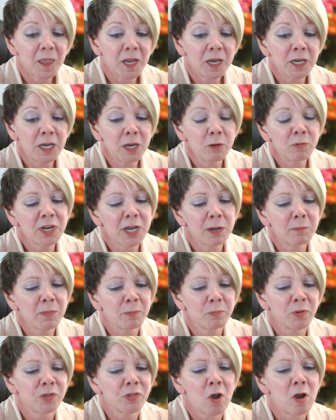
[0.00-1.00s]
And he would come
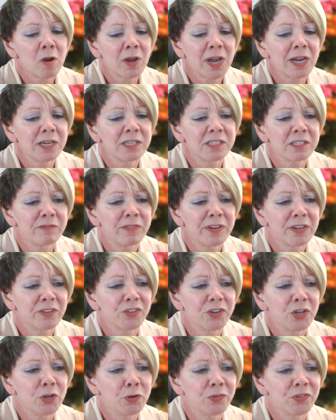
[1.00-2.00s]
up with all kinds of
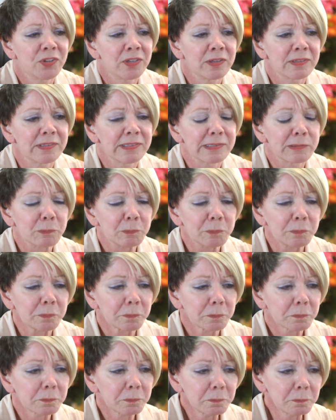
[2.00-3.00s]
excuses
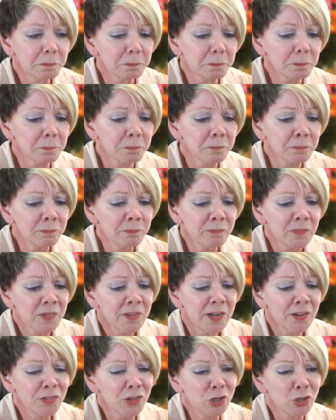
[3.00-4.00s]

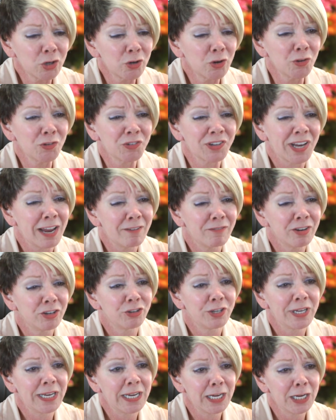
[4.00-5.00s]
that the girls gave
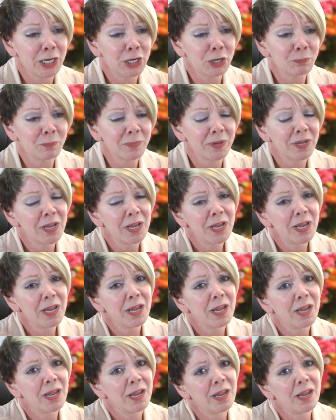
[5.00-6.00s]
it to him.
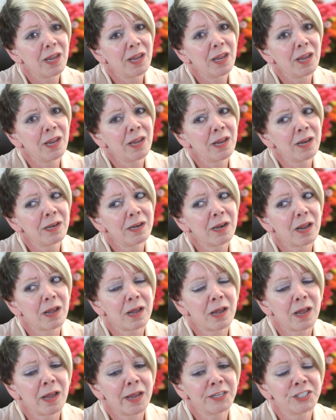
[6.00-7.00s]
And
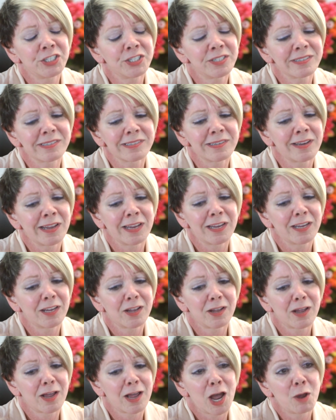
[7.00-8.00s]
I just, like,
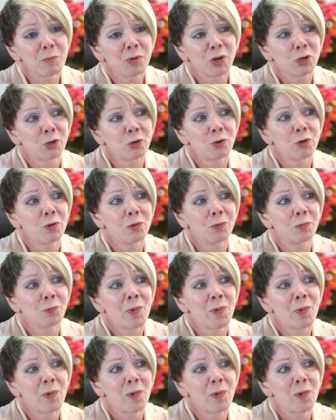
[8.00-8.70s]
I'm a girl.